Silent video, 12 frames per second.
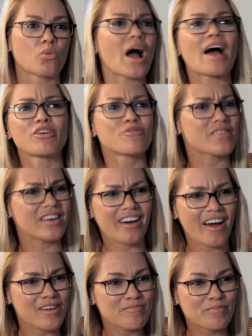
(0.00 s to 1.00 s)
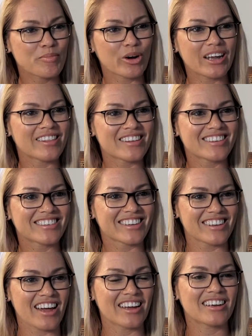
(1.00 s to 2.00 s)
how you think I'm bringing this to
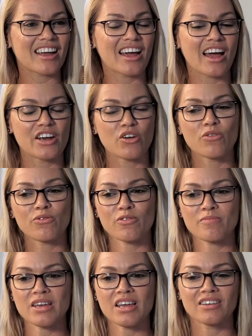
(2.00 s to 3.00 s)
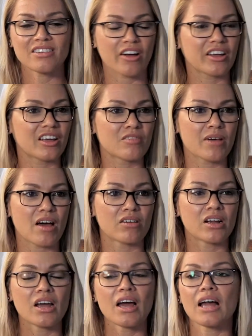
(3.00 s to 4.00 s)
light. I know for me, talking about
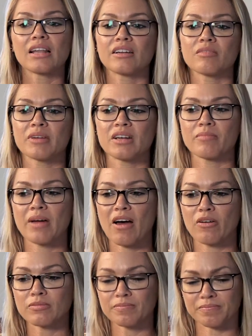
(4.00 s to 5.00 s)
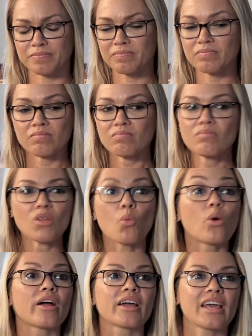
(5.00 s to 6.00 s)
a little bit about
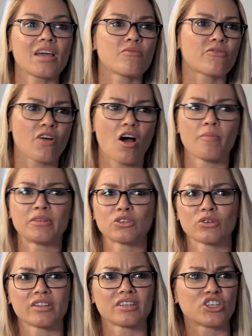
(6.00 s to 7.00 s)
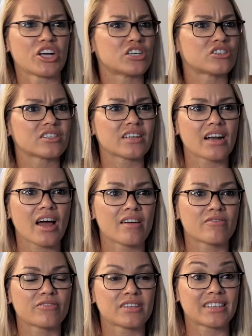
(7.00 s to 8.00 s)
where I came from and sort of the changes that
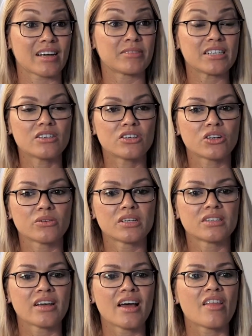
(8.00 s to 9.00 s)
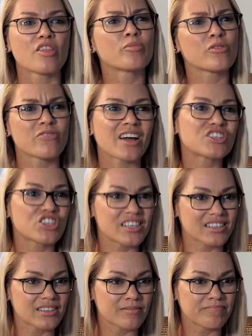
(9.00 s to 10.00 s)
I've stepped into is the
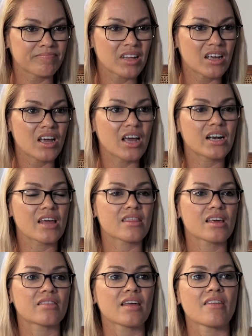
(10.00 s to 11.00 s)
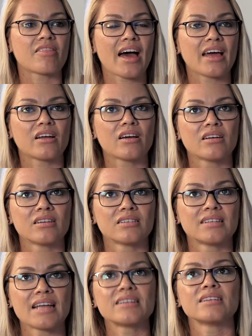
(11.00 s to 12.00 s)
perfectionism. And I think that
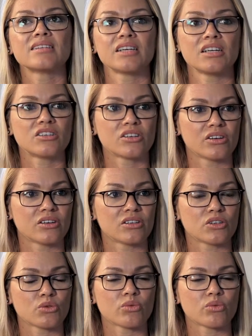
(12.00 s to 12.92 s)
tendency to